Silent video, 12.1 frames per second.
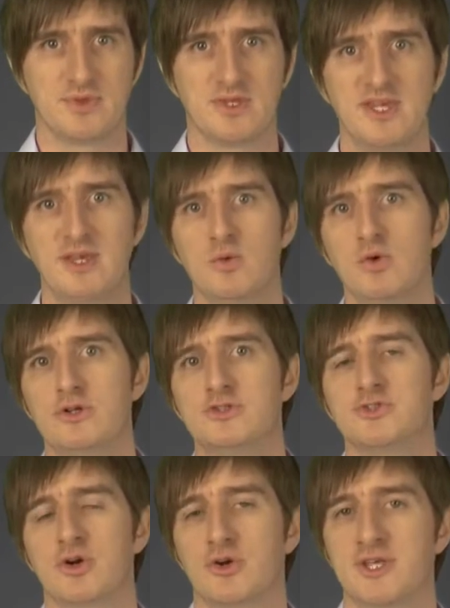
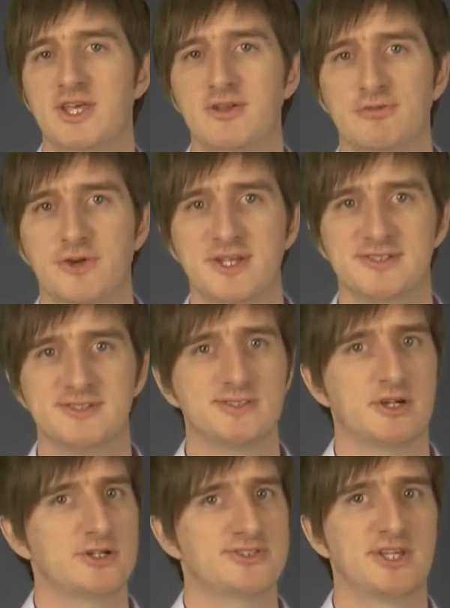Keywords or key phrases
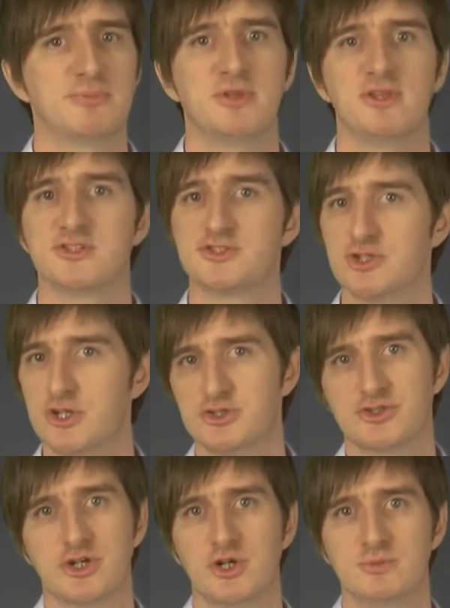are simply the
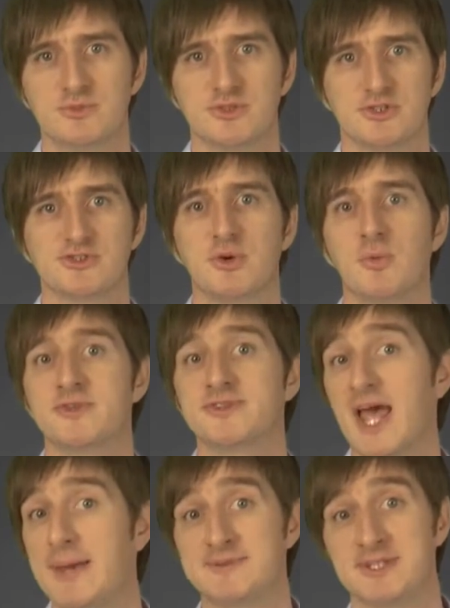search terms someone
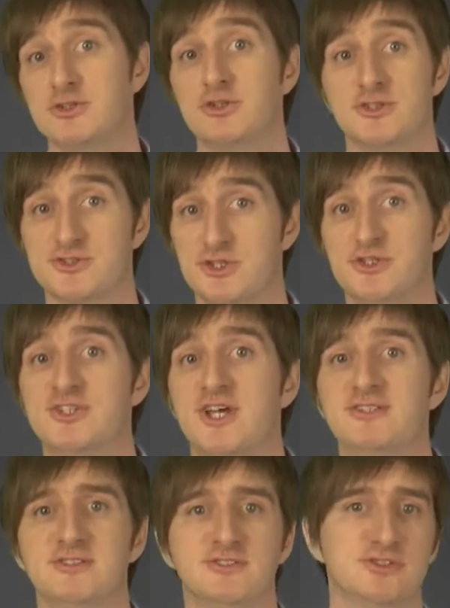types into a search
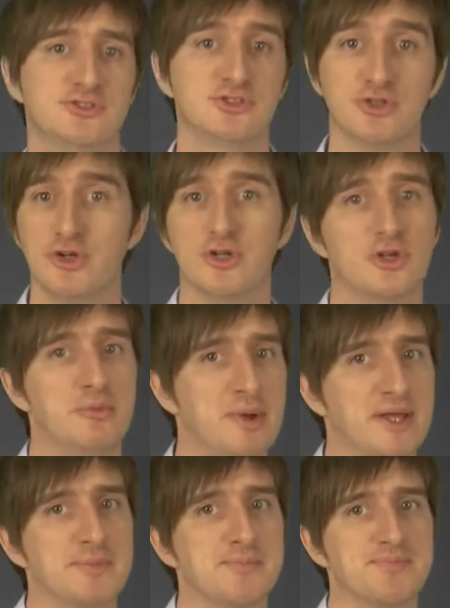engine such as Google or
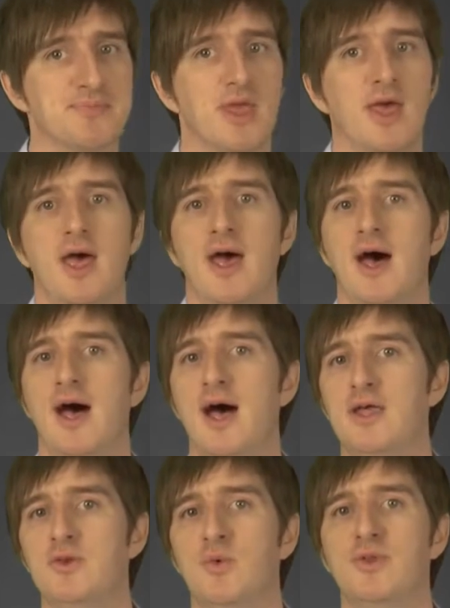Bing,
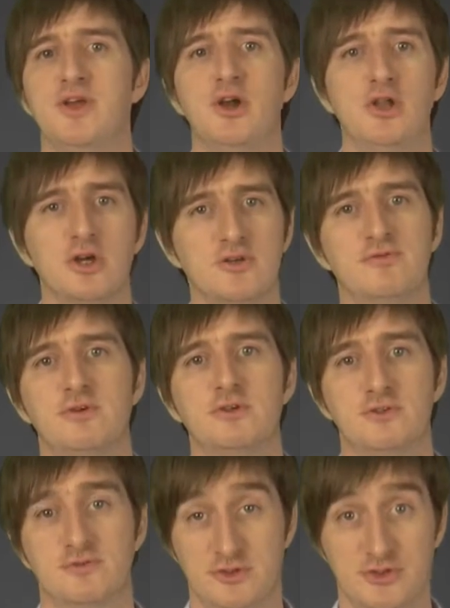and when they're looking
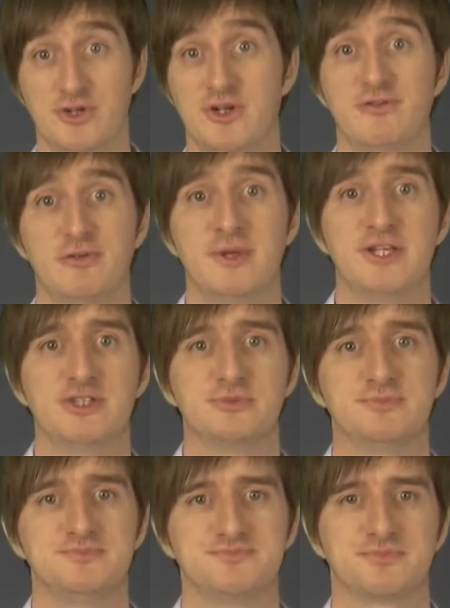for certain
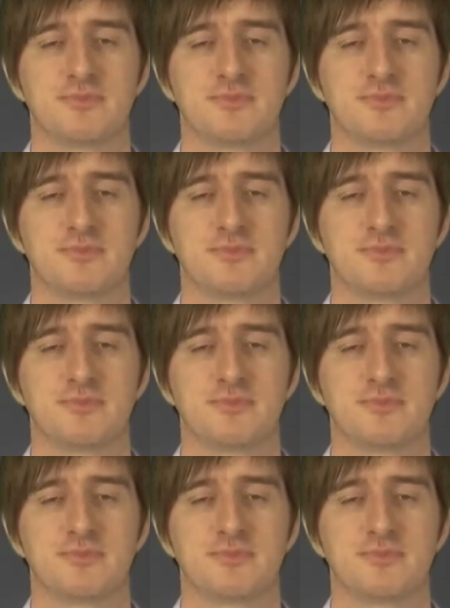information.